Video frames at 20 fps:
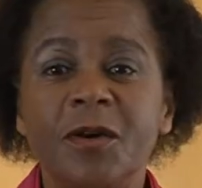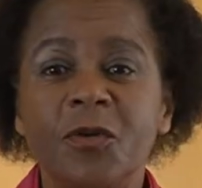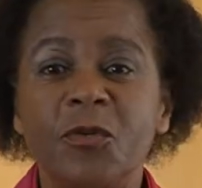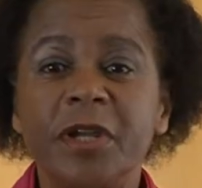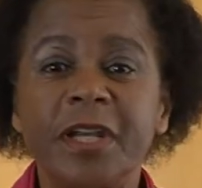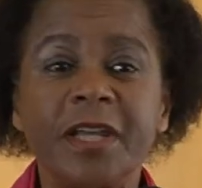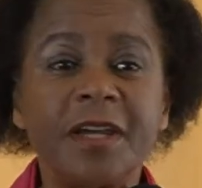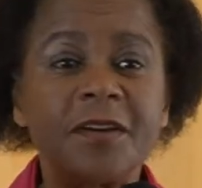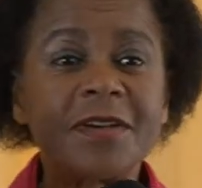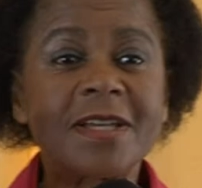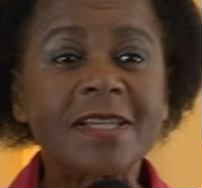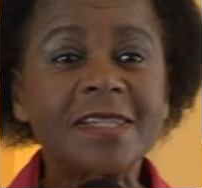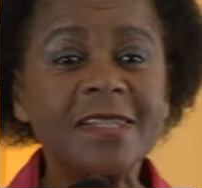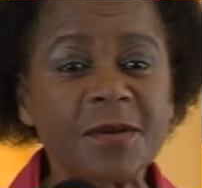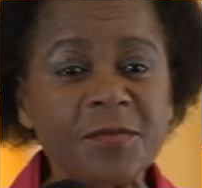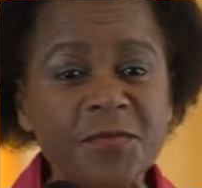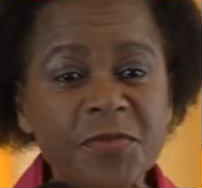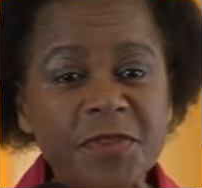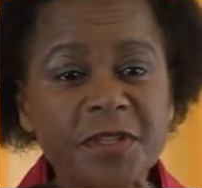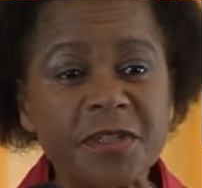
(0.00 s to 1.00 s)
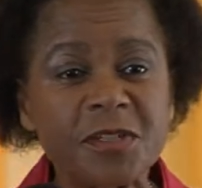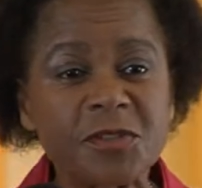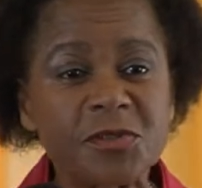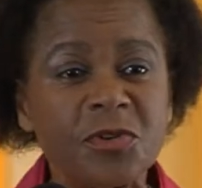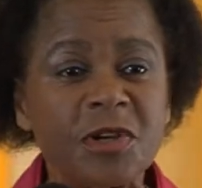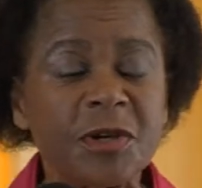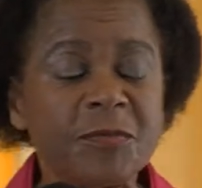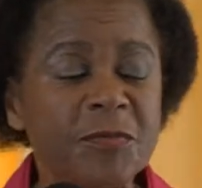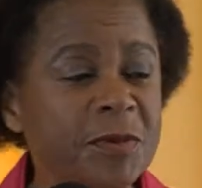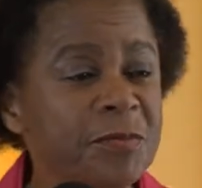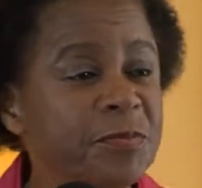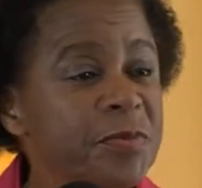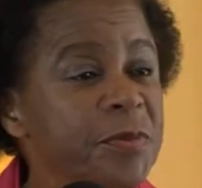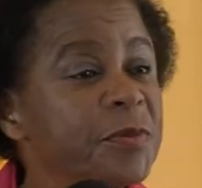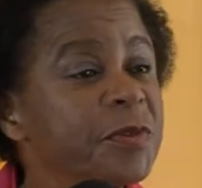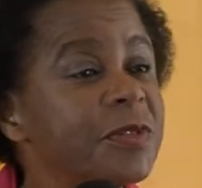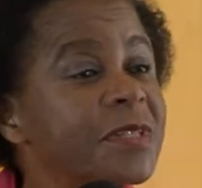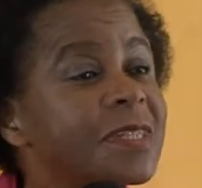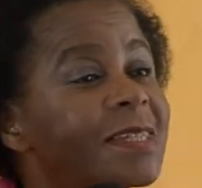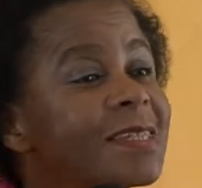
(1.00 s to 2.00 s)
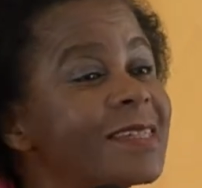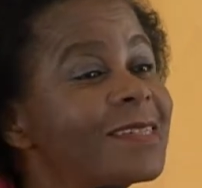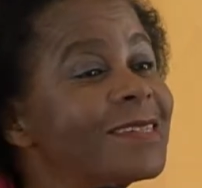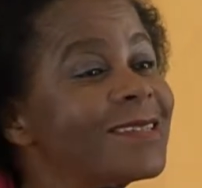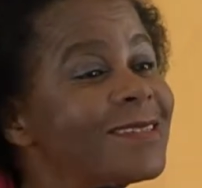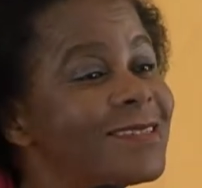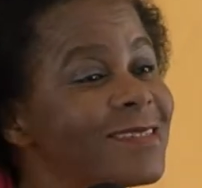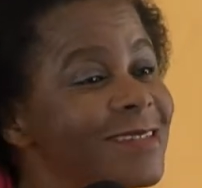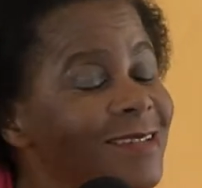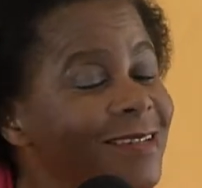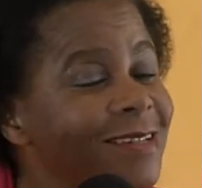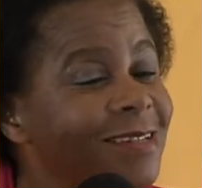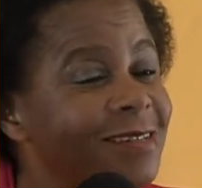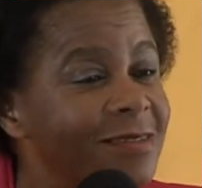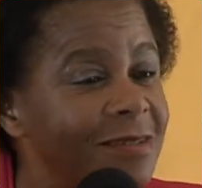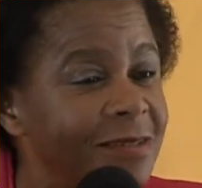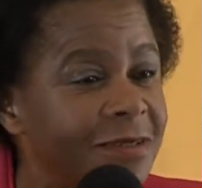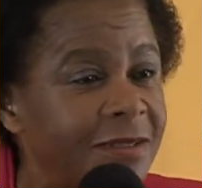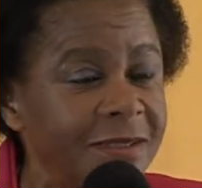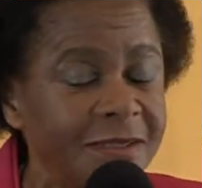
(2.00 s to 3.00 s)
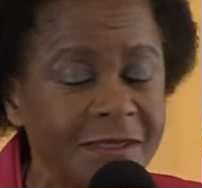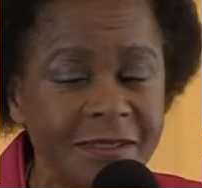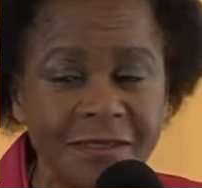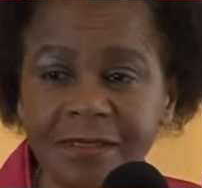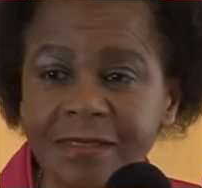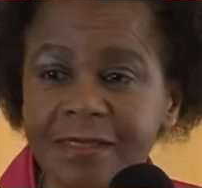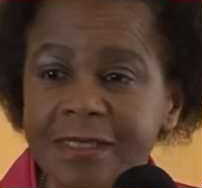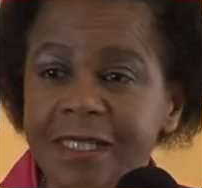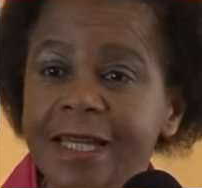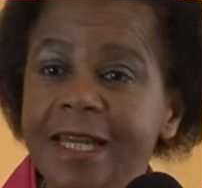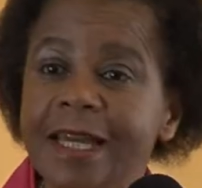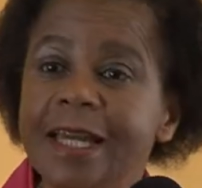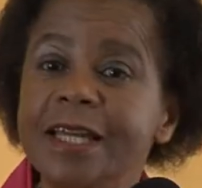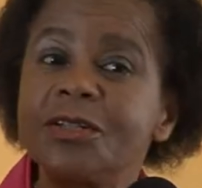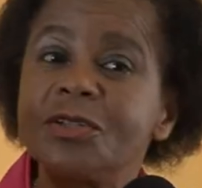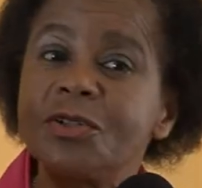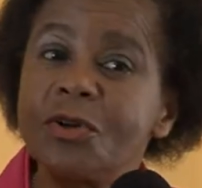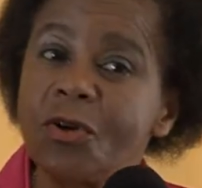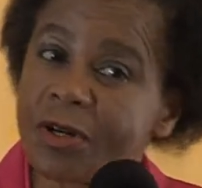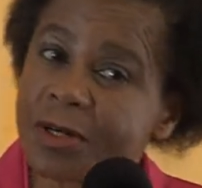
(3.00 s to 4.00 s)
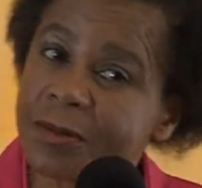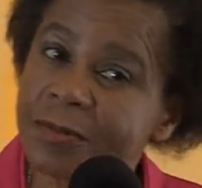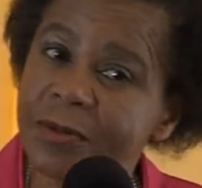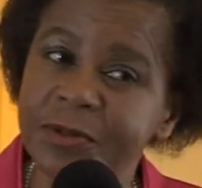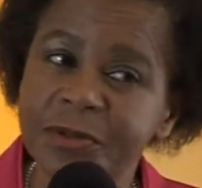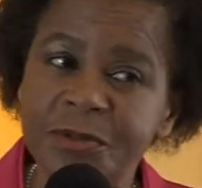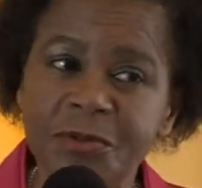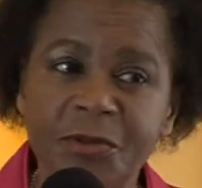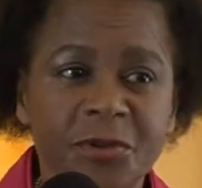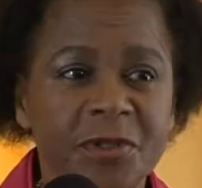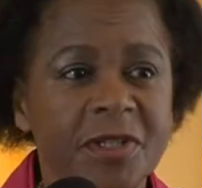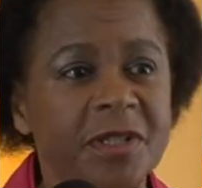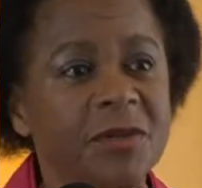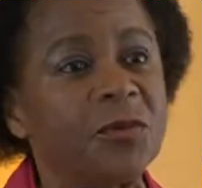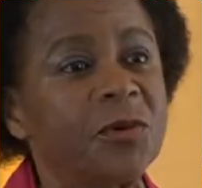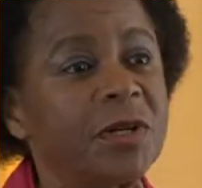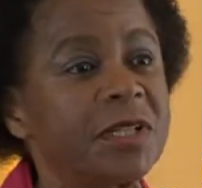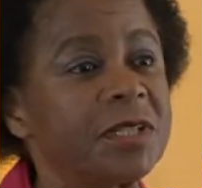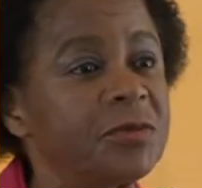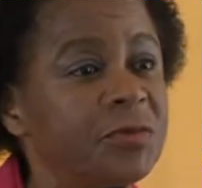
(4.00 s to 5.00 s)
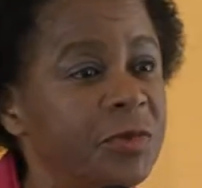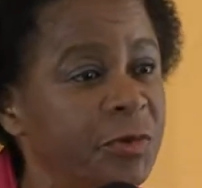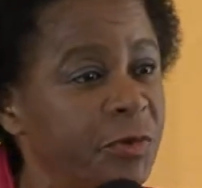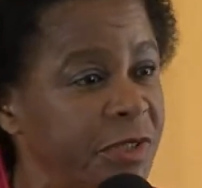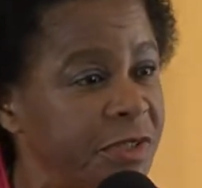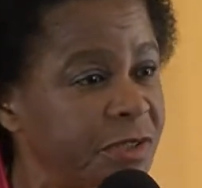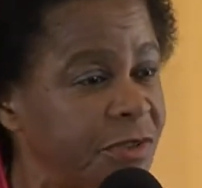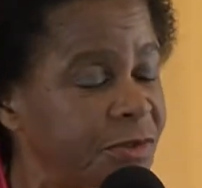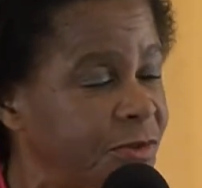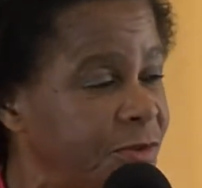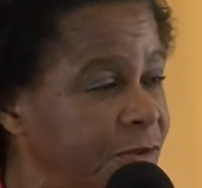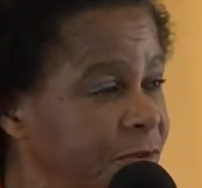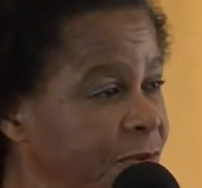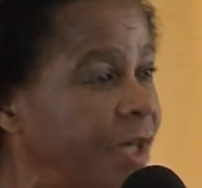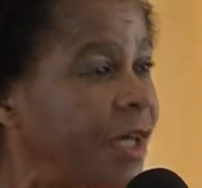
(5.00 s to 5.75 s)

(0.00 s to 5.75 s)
Whenever something is to happen, people sit in a circle and talk about, okay, what do we want to do?